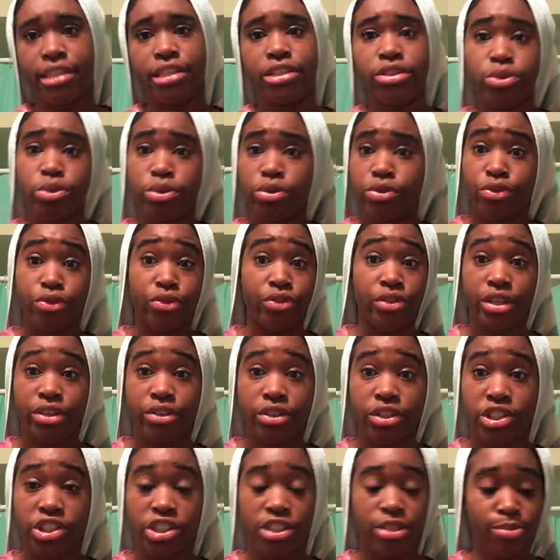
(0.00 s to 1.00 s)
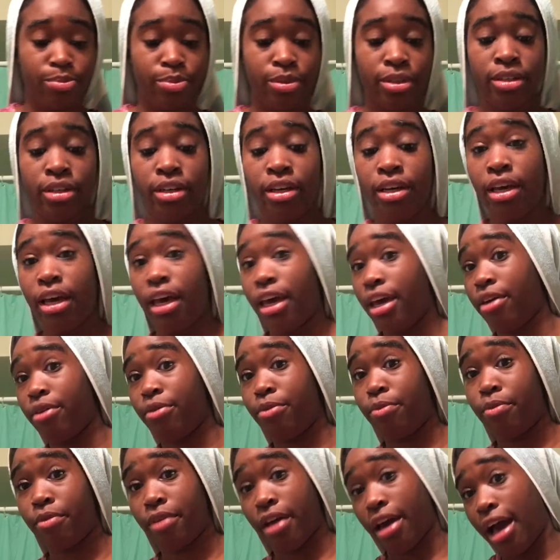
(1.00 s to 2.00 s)
This was very cheap,
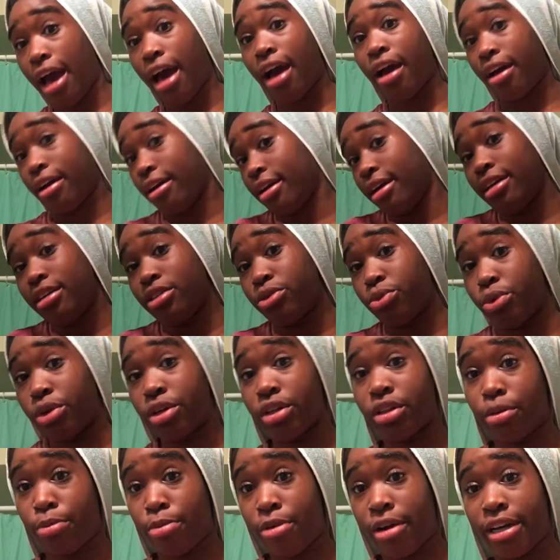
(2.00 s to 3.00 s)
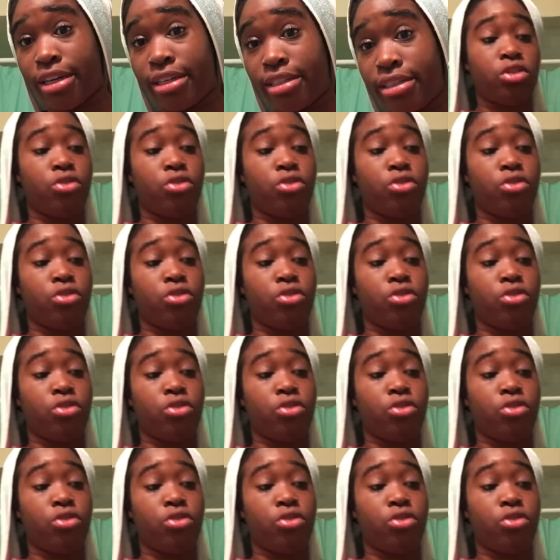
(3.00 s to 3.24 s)
and it's worth the price.